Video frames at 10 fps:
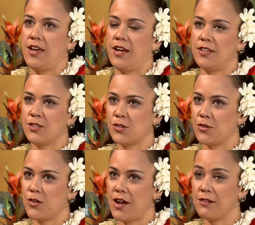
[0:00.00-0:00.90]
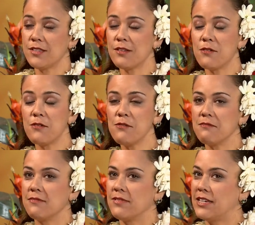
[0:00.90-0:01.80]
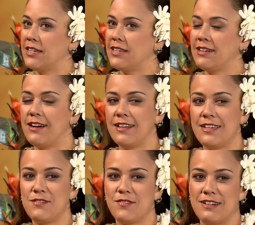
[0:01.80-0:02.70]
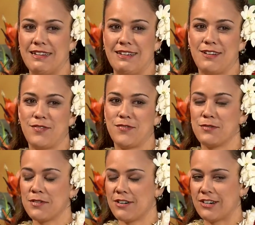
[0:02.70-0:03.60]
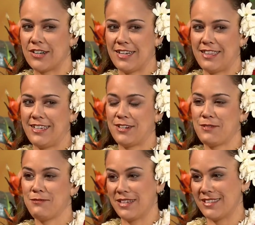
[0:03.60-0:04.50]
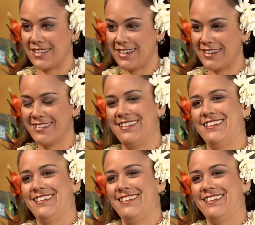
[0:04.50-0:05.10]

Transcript: And so I was at home in Haleiwa, and I got a phone call, I think on a Wednesday,